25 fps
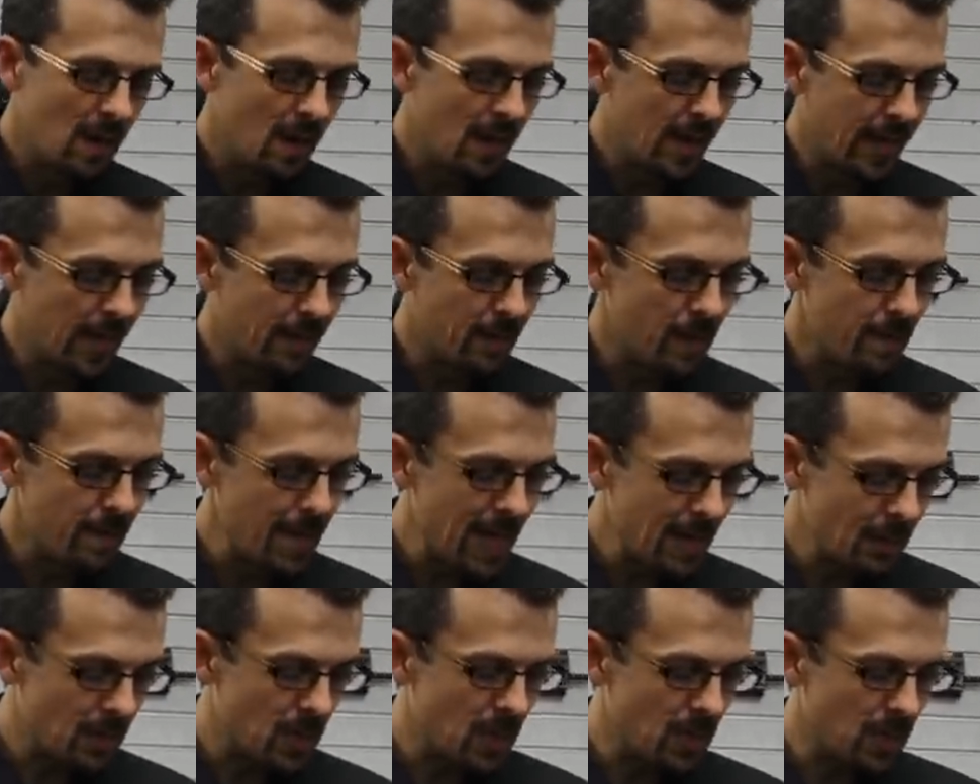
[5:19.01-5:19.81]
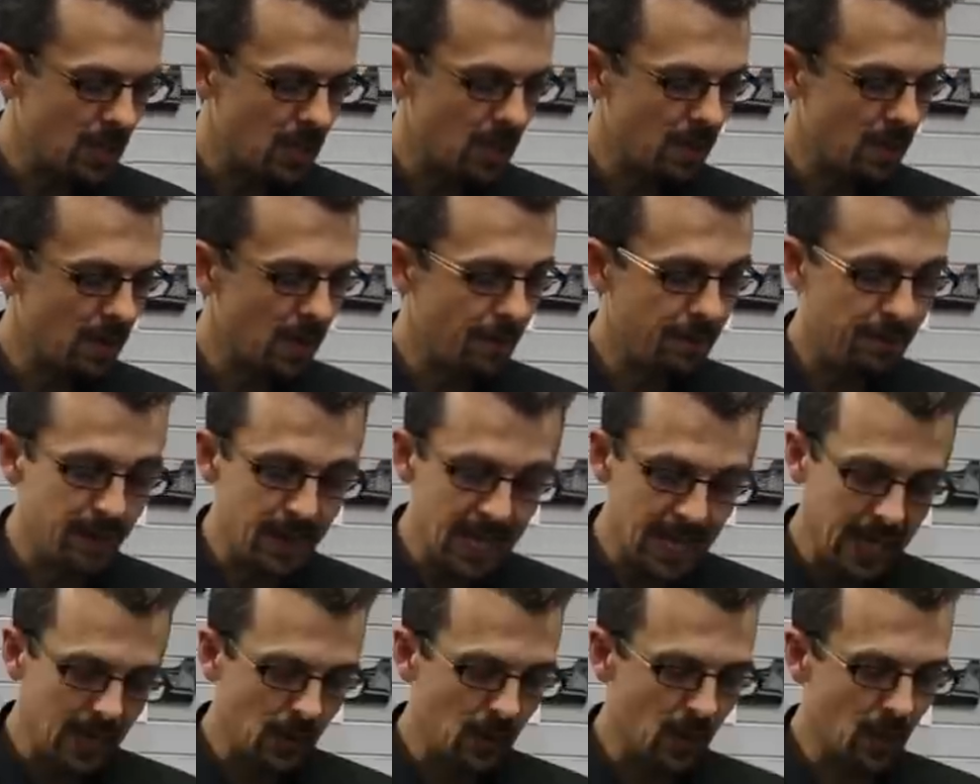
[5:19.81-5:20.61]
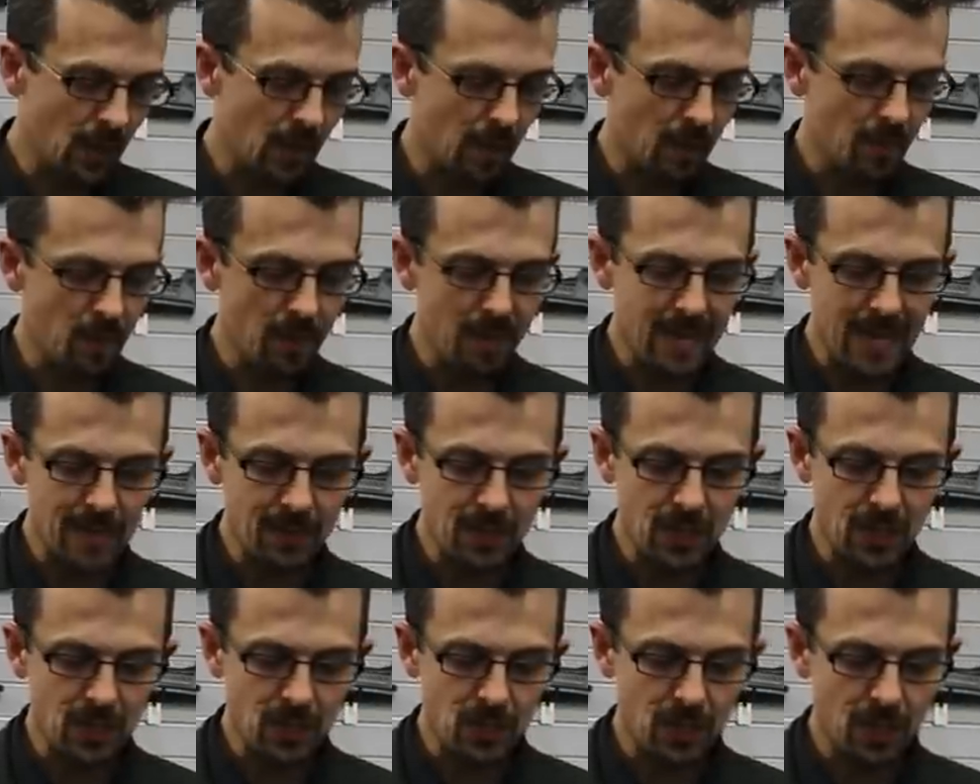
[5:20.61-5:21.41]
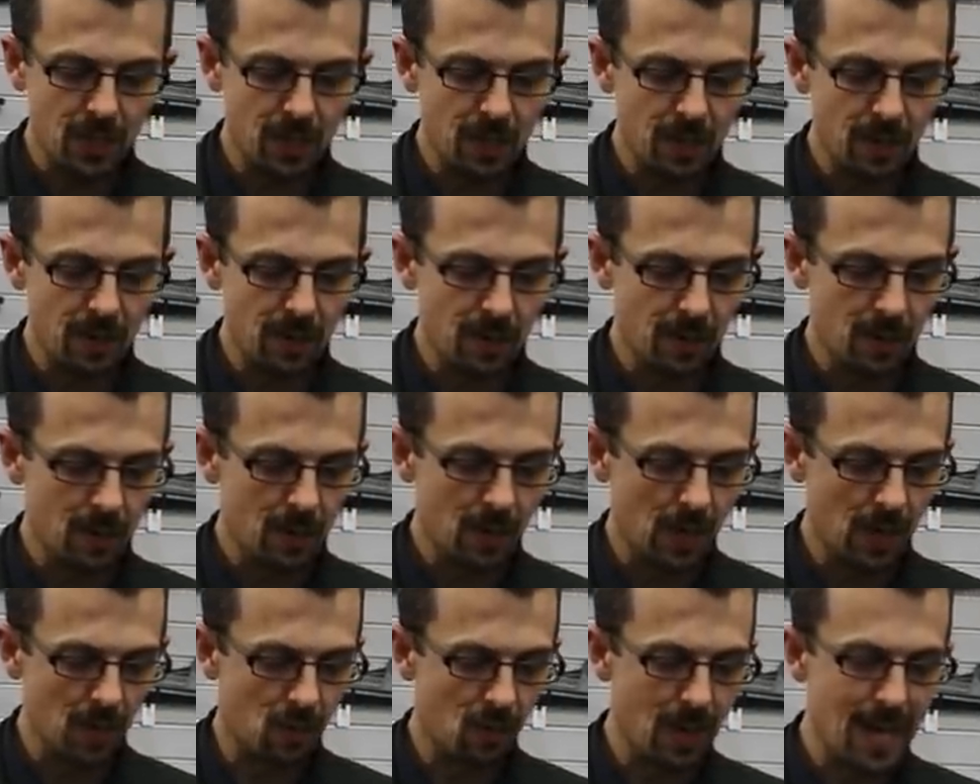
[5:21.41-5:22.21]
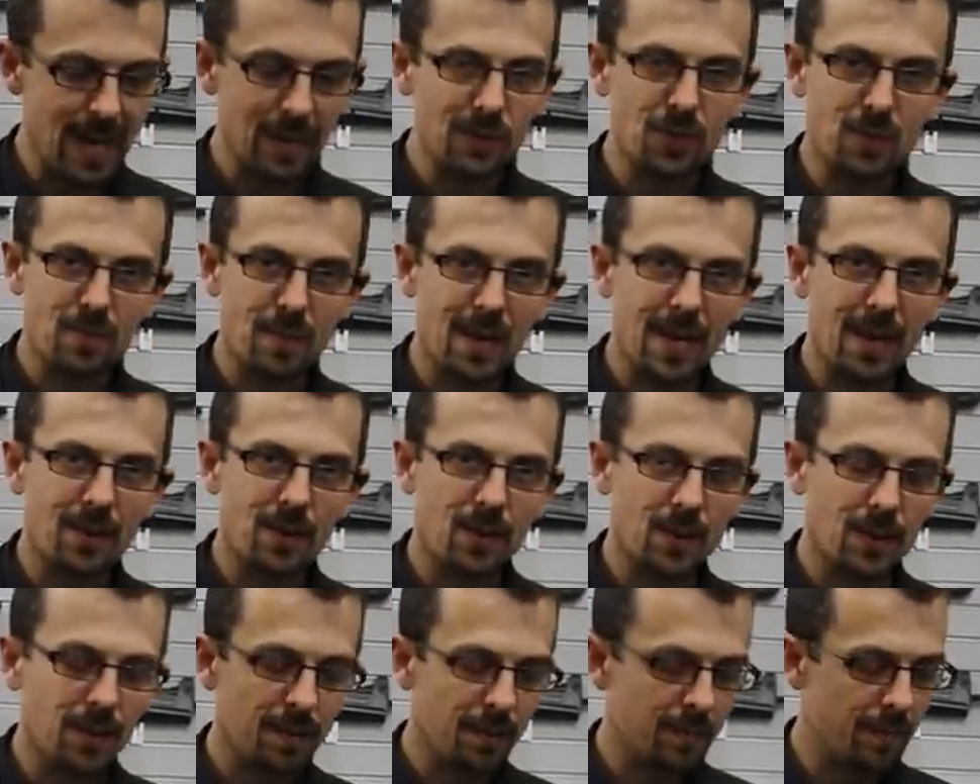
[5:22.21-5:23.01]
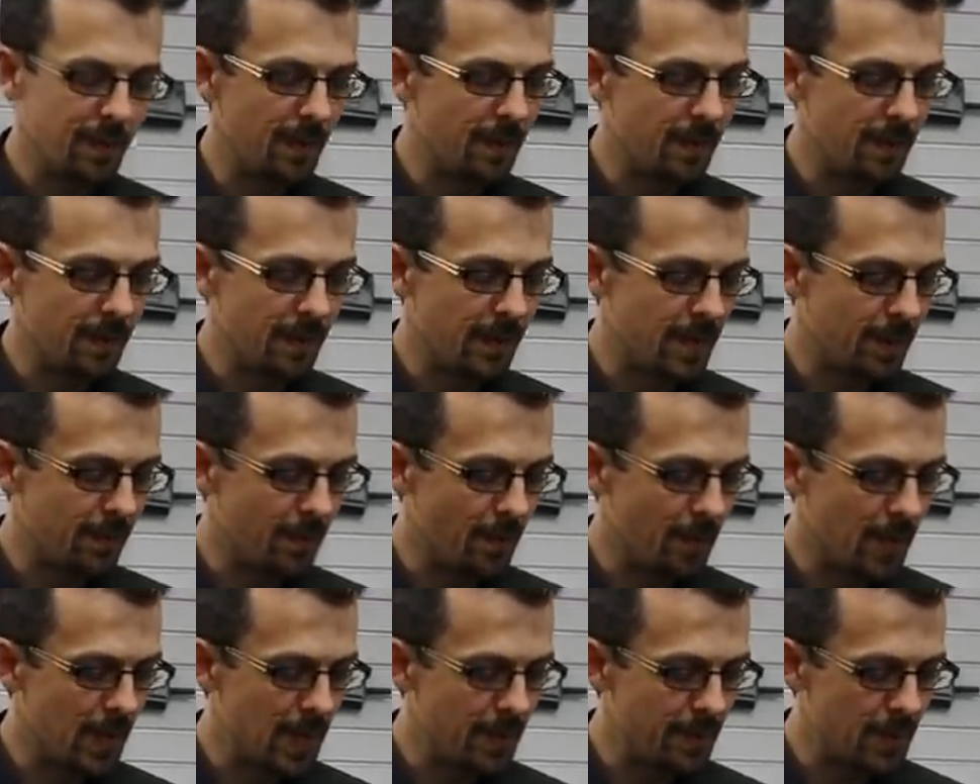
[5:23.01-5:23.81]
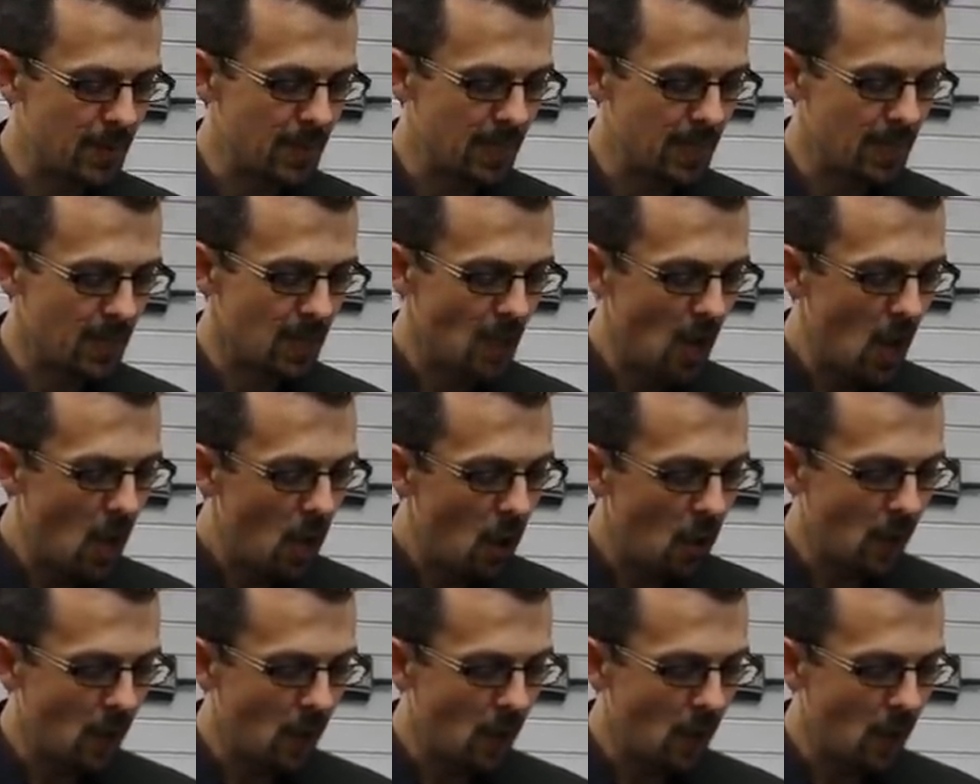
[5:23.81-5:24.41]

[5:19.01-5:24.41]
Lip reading: It can be mounted to a vehicle, it can be mounted to a ground mount for different purposes,